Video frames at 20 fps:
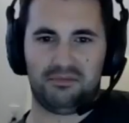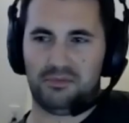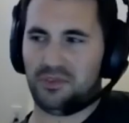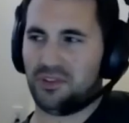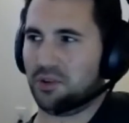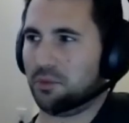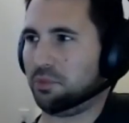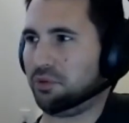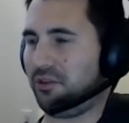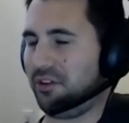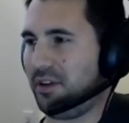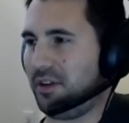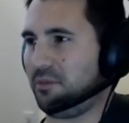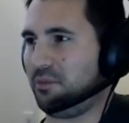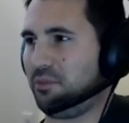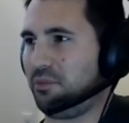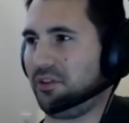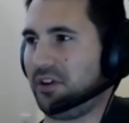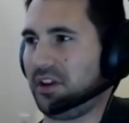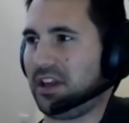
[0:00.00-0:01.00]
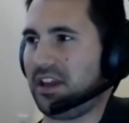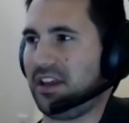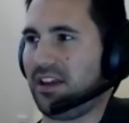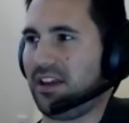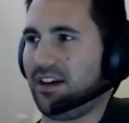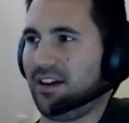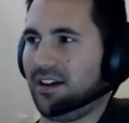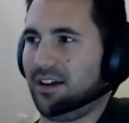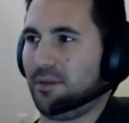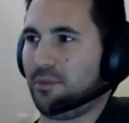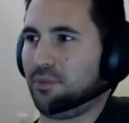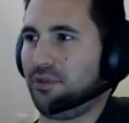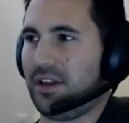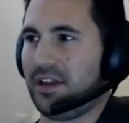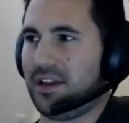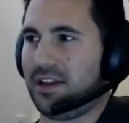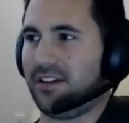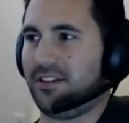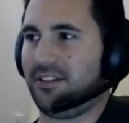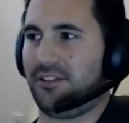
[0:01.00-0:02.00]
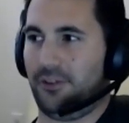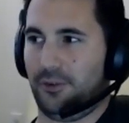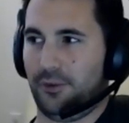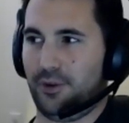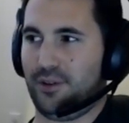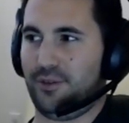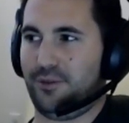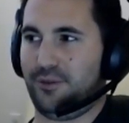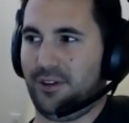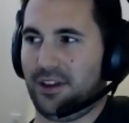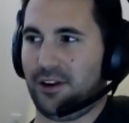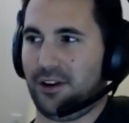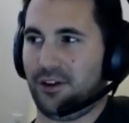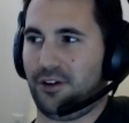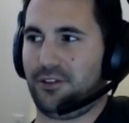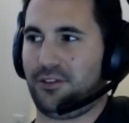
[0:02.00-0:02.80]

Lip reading: so pretty conservative figures.